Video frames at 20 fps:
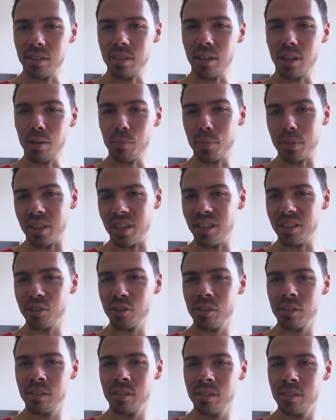That'll be nice.
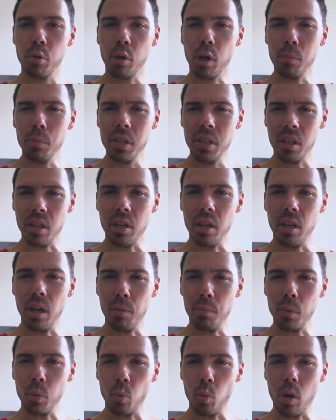Probably the
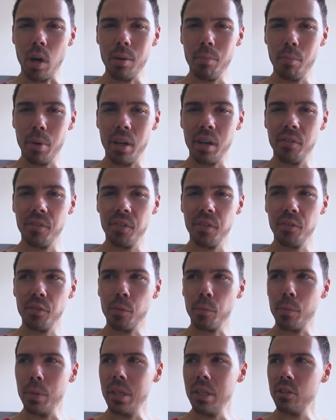number one benefit
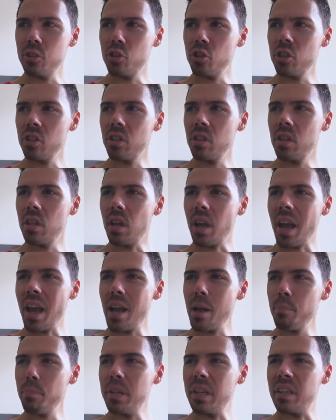for me is just the
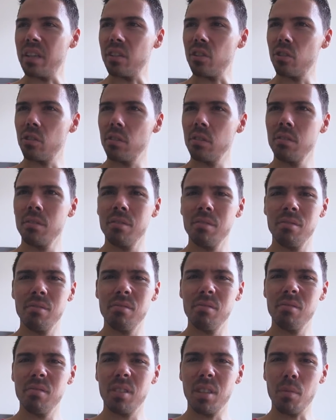happiness,
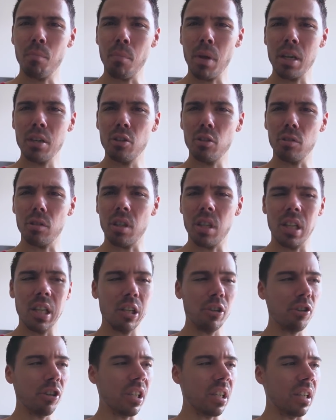the mental
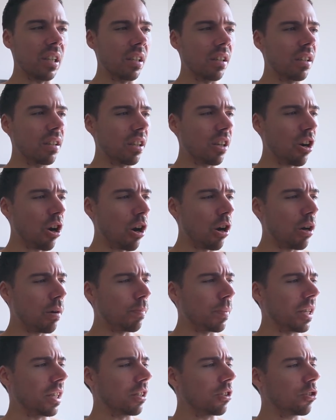clarity, the
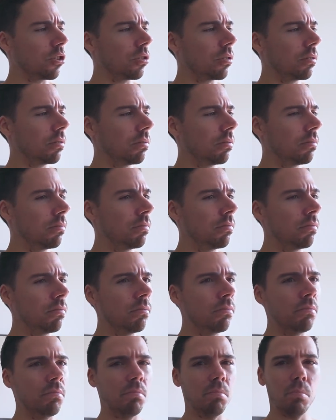calmness.
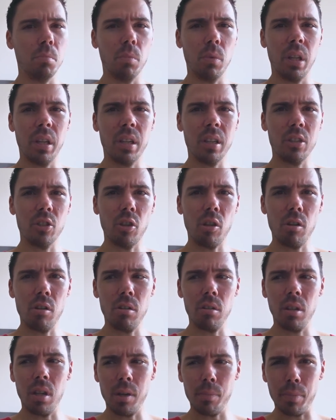Like, it's
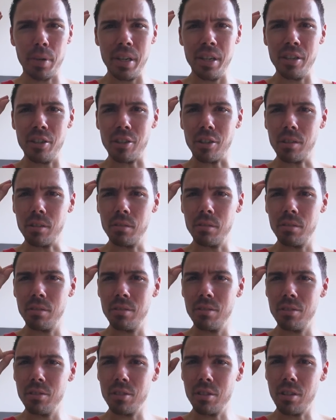all up here.
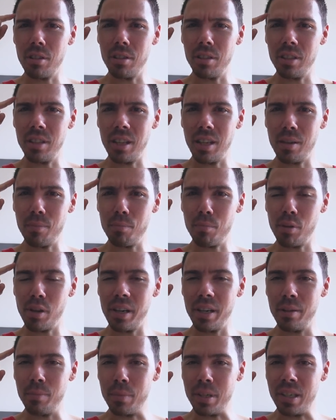It's all in that
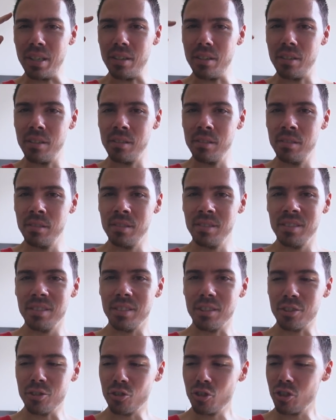brain meat.
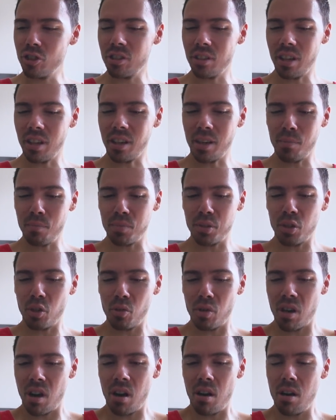It's just like, I'm
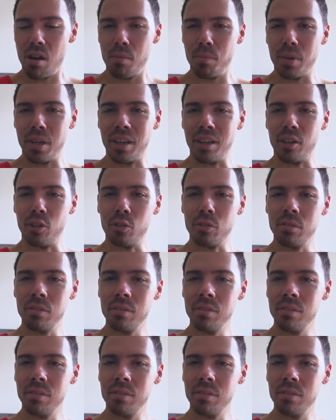so calm now.